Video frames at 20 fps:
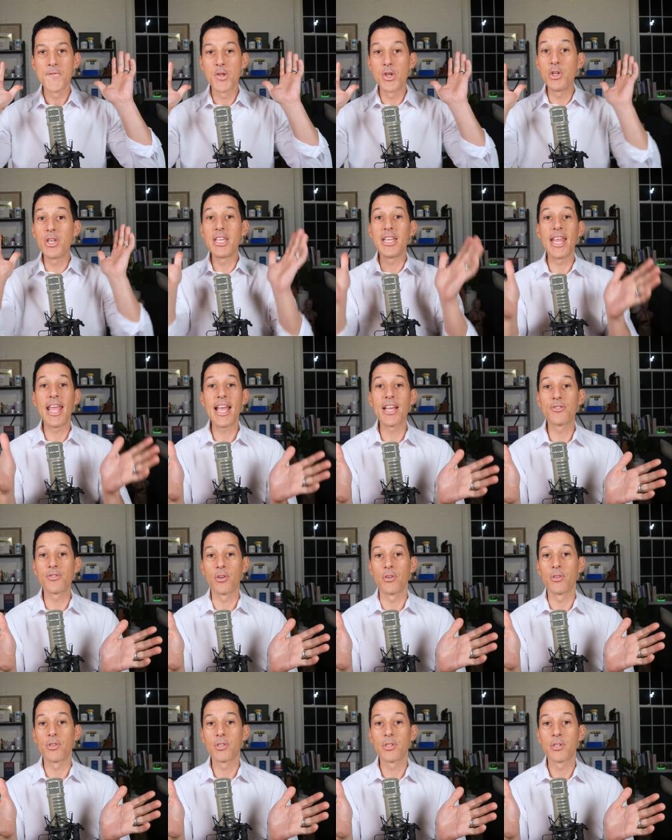you need
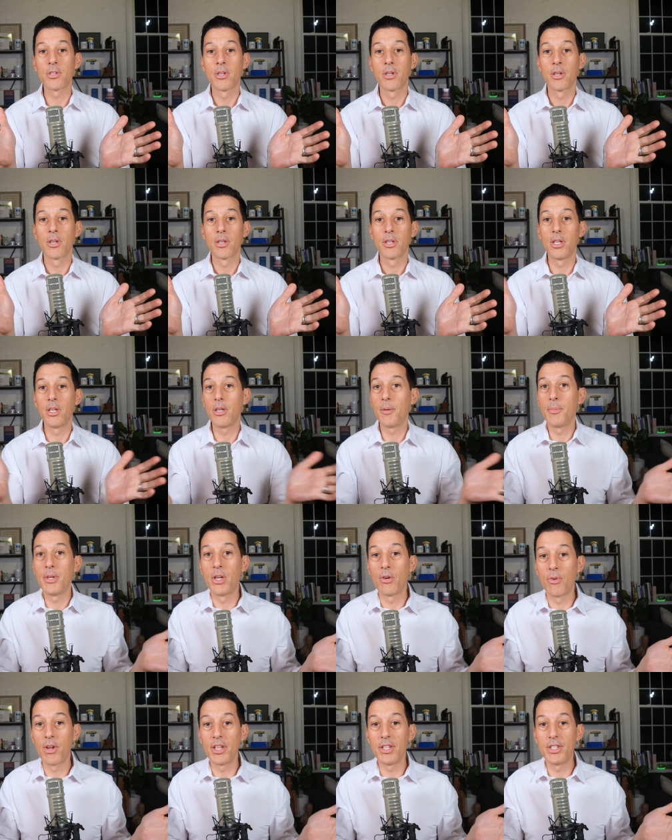answers. I mean,
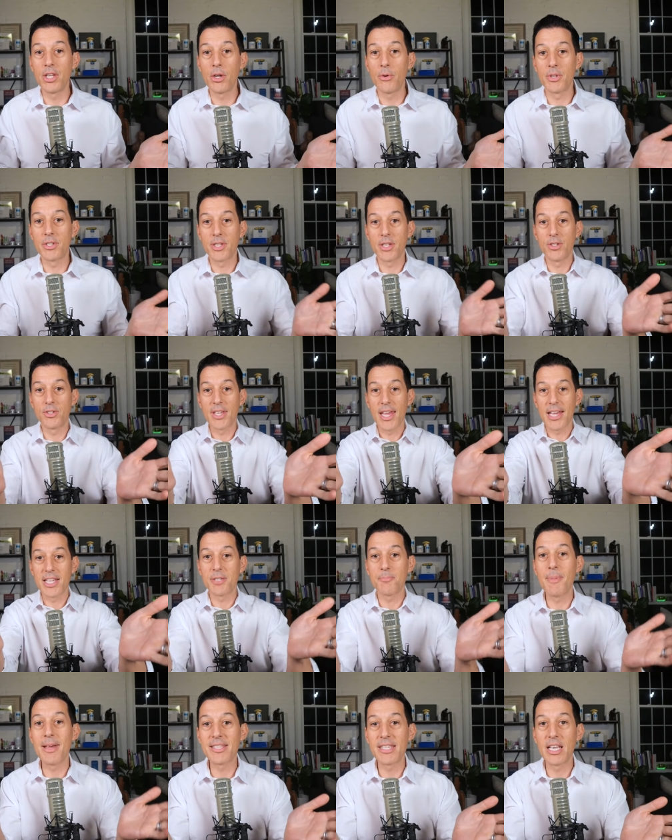you really do. You say
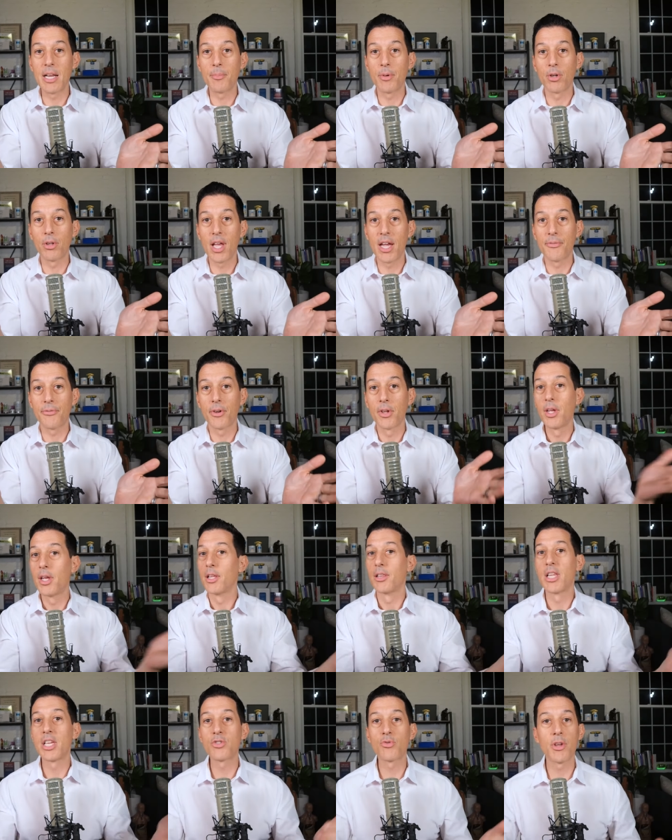it's messing up your life.
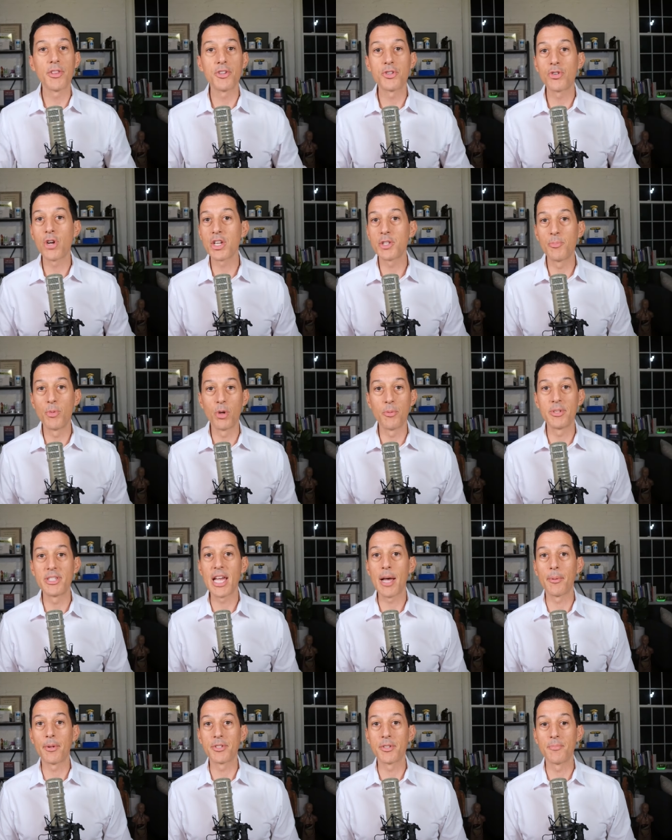Let's run the stress, mood, and
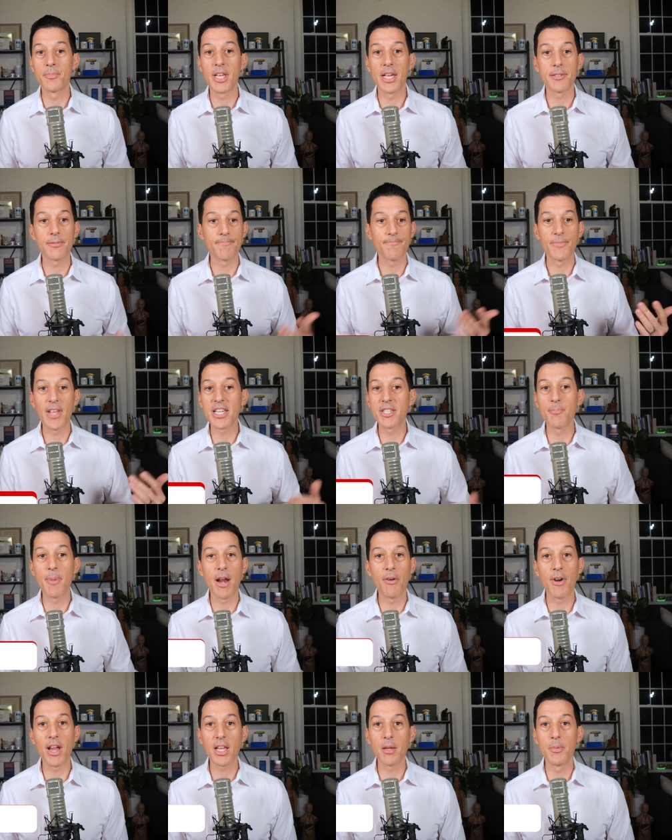metabolism test. That's
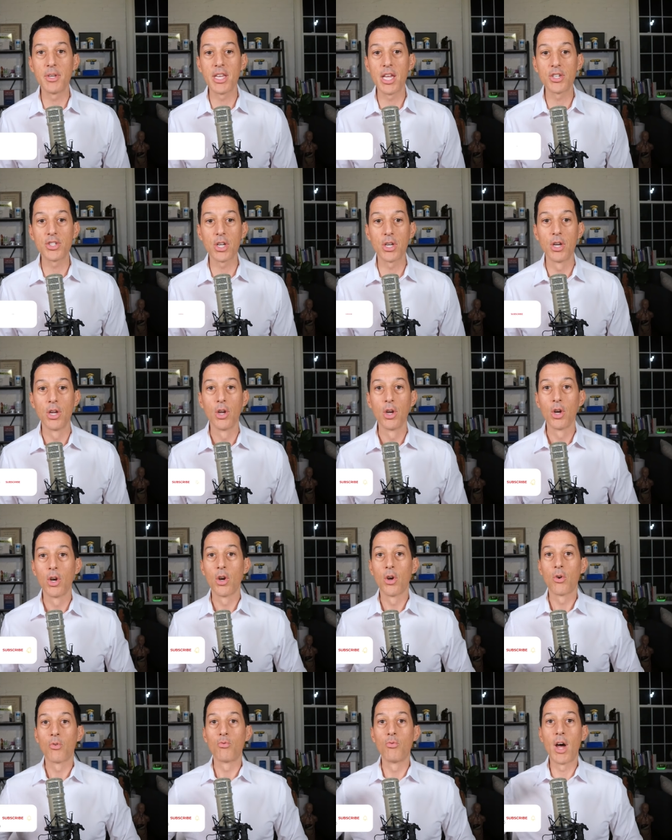my recommendation.
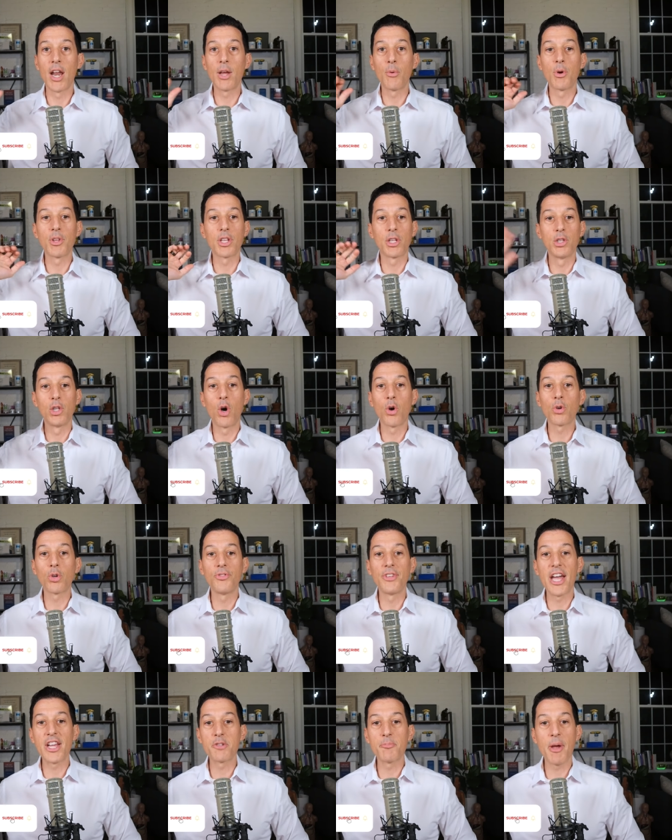Run it with a
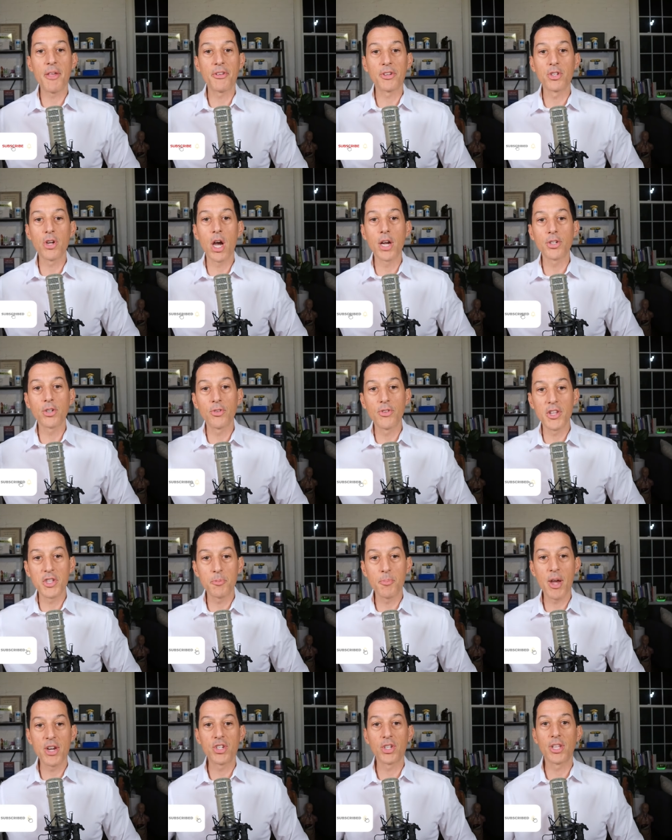local naturopathic doctor that
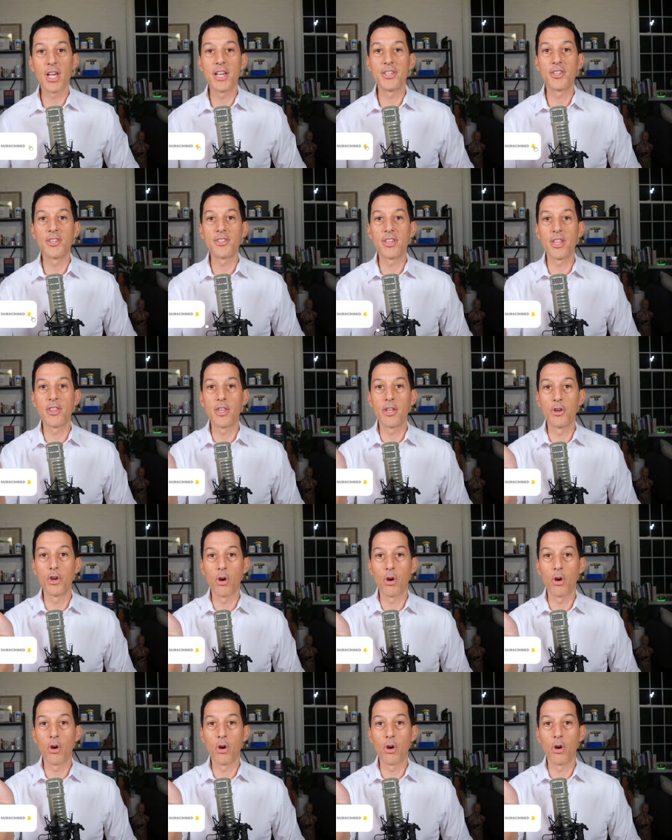specializes in the